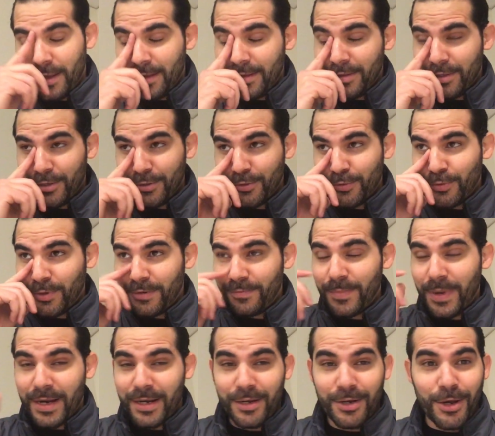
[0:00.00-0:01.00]
there's one of
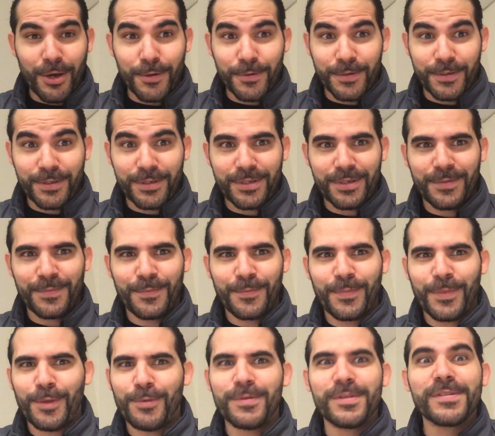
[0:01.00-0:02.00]
my notes
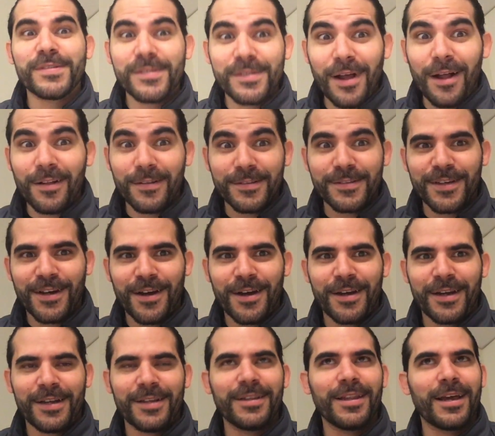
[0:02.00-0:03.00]
with salsa
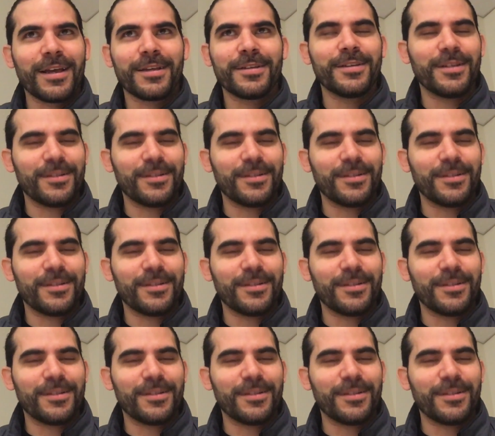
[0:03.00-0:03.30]
on it, like